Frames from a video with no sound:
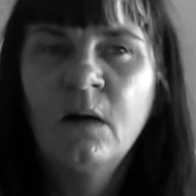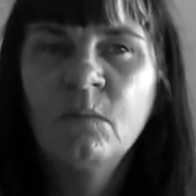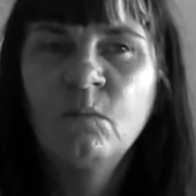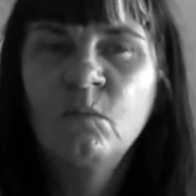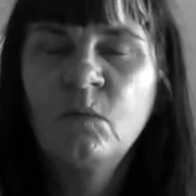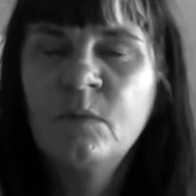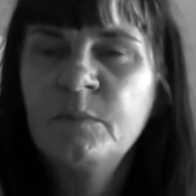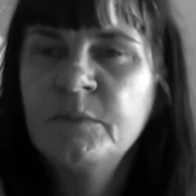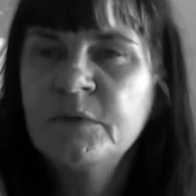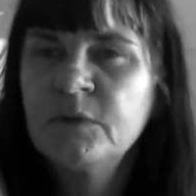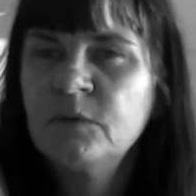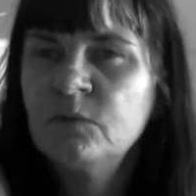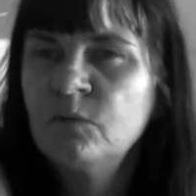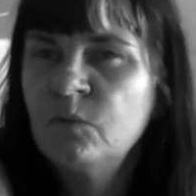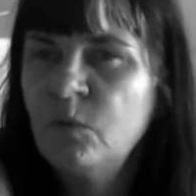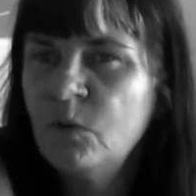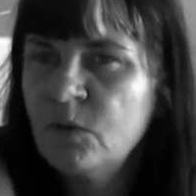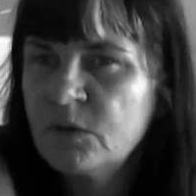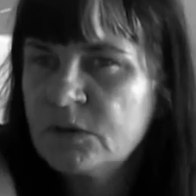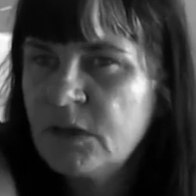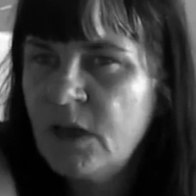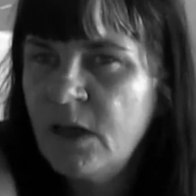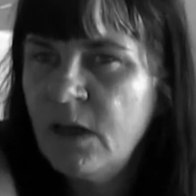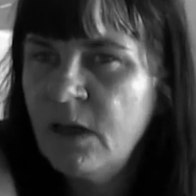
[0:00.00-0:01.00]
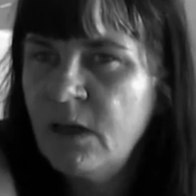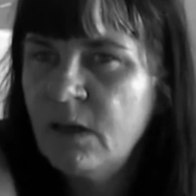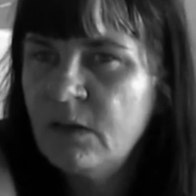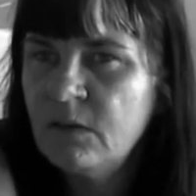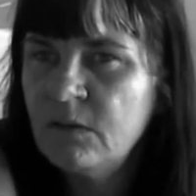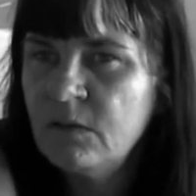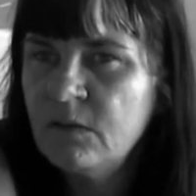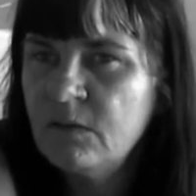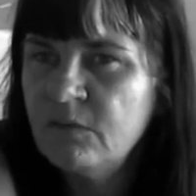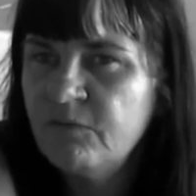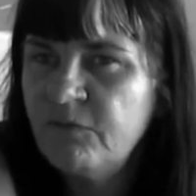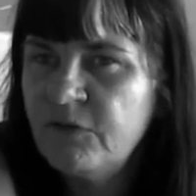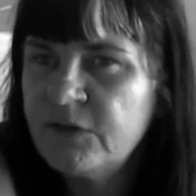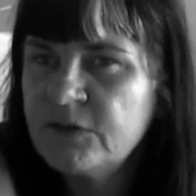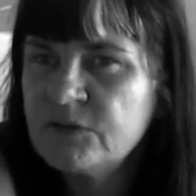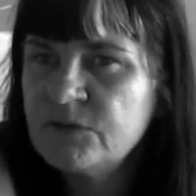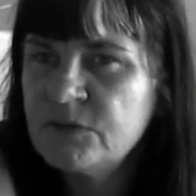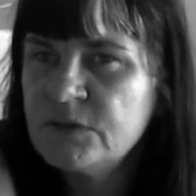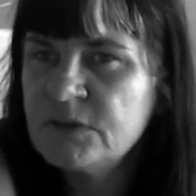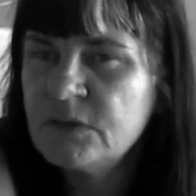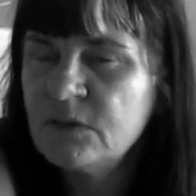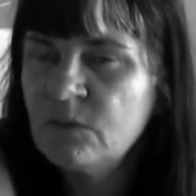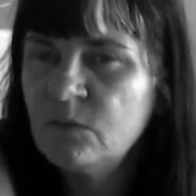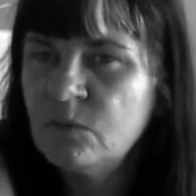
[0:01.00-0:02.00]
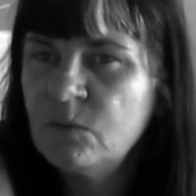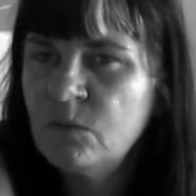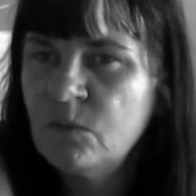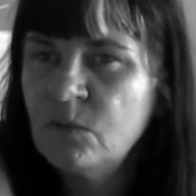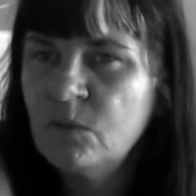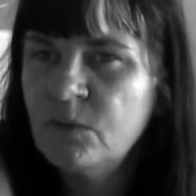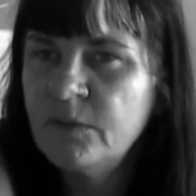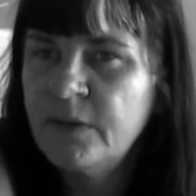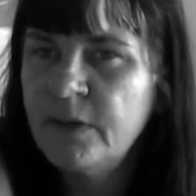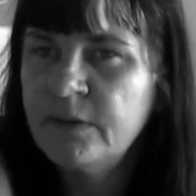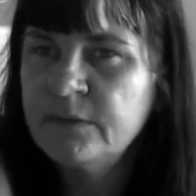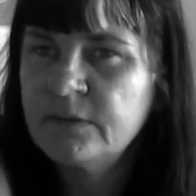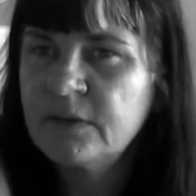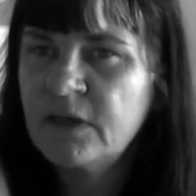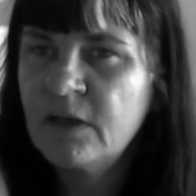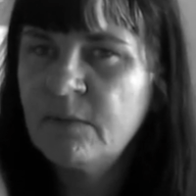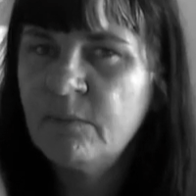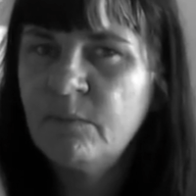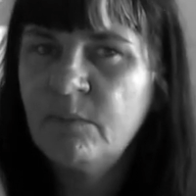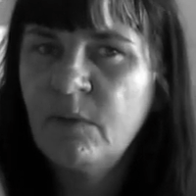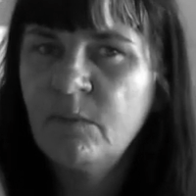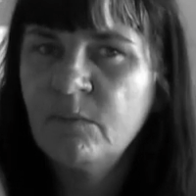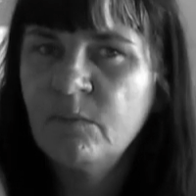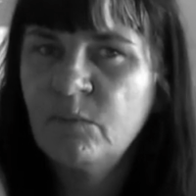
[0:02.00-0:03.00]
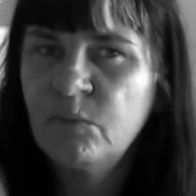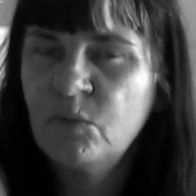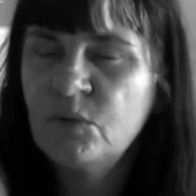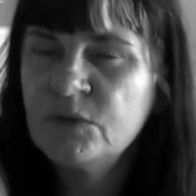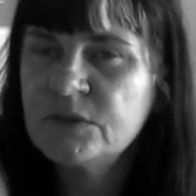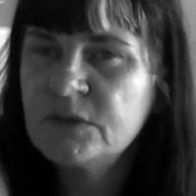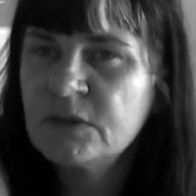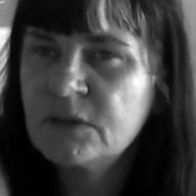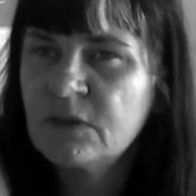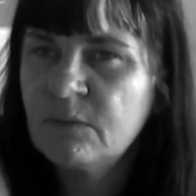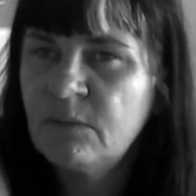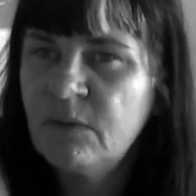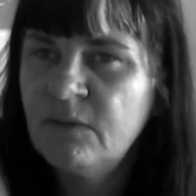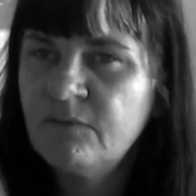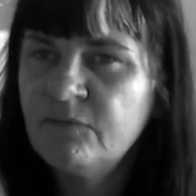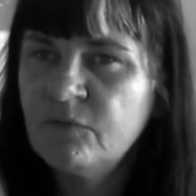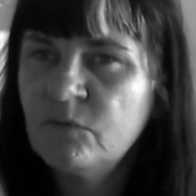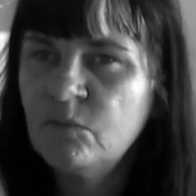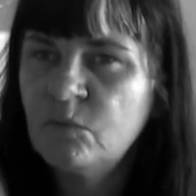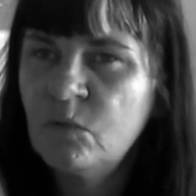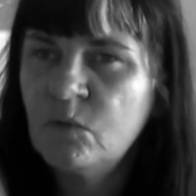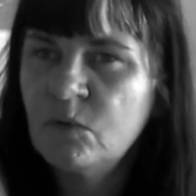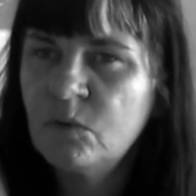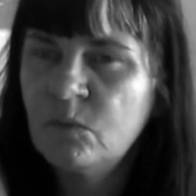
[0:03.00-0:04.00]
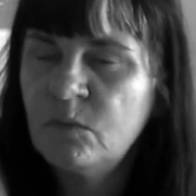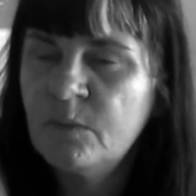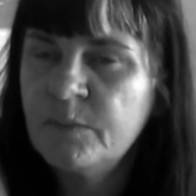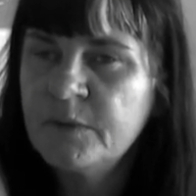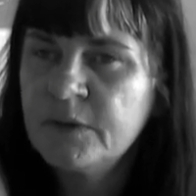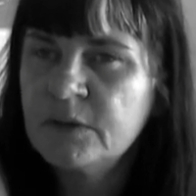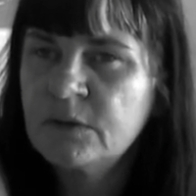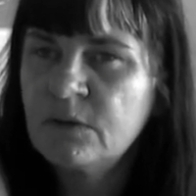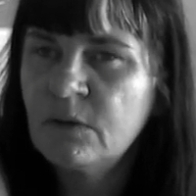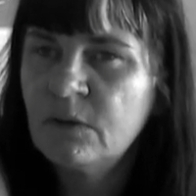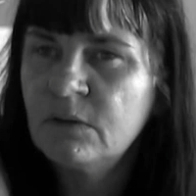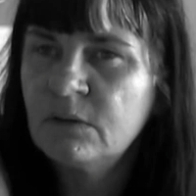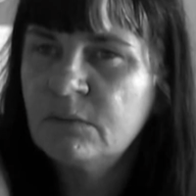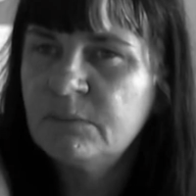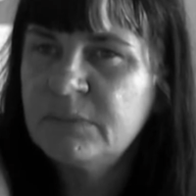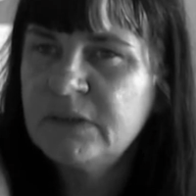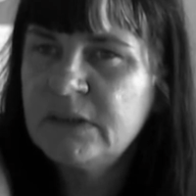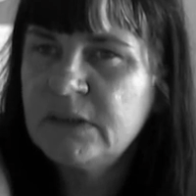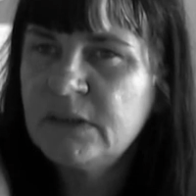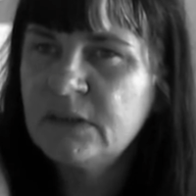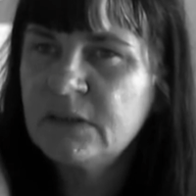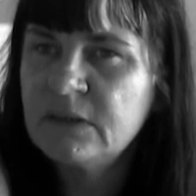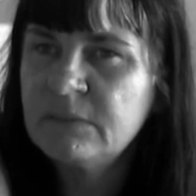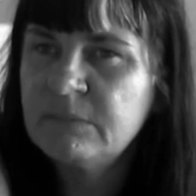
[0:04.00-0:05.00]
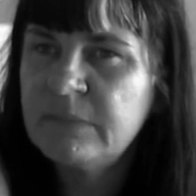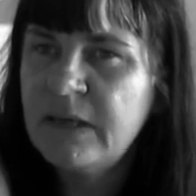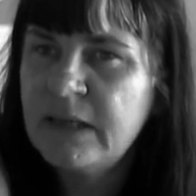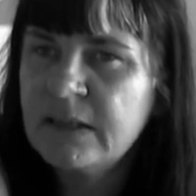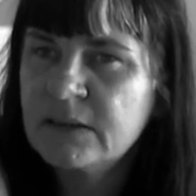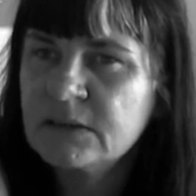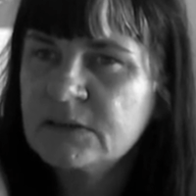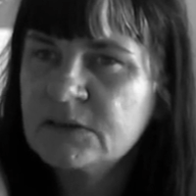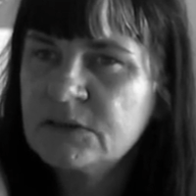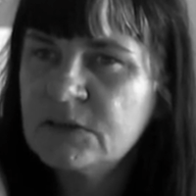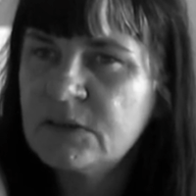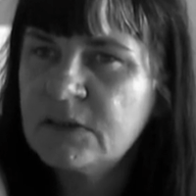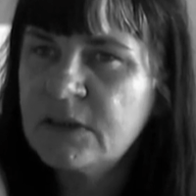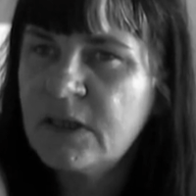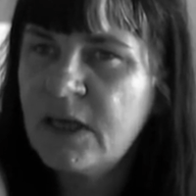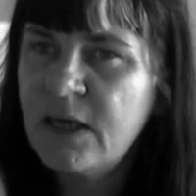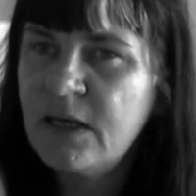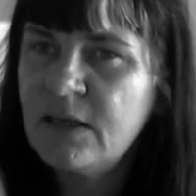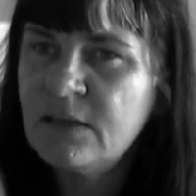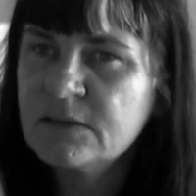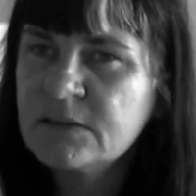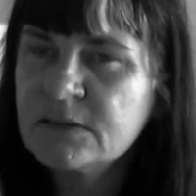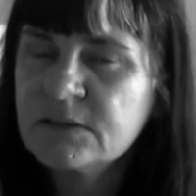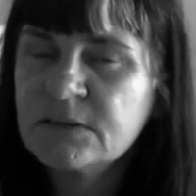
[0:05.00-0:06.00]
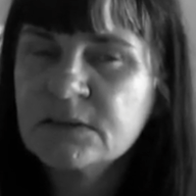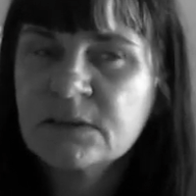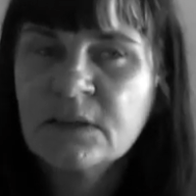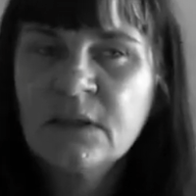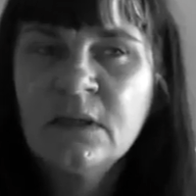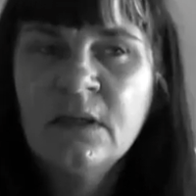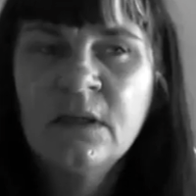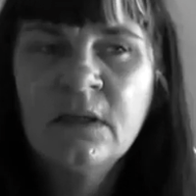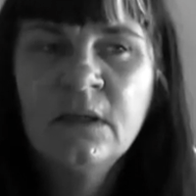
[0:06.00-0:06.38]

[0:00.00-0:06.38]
women had worked hard in factories in the war, boys had come after the war, the women had gone immediately back to their houses.